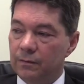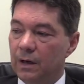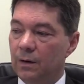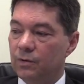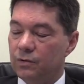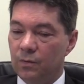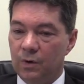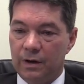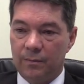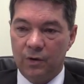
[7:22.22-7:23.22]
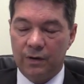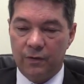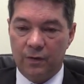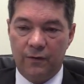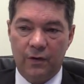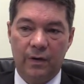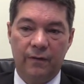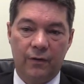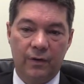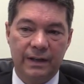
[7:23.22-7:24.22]
what's the word I'm looking for? A very,
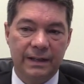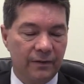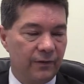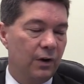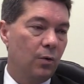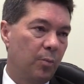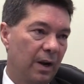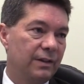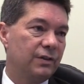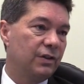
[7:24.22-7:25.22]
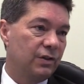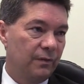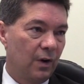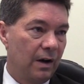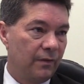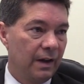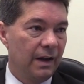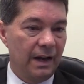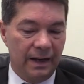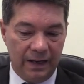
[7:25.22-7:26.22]
very difficult place to survive
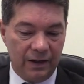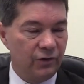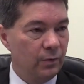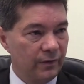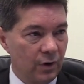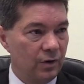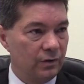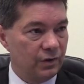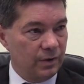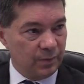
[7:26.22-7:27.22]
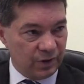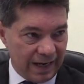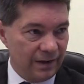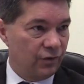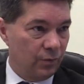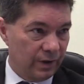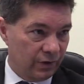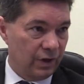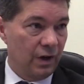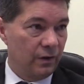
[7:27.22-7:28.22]
unless you have got substantial
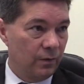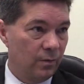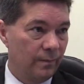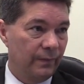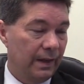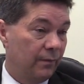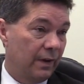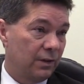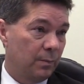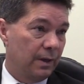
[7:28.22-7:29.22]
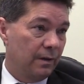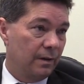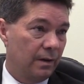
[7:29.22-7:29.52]
external investment.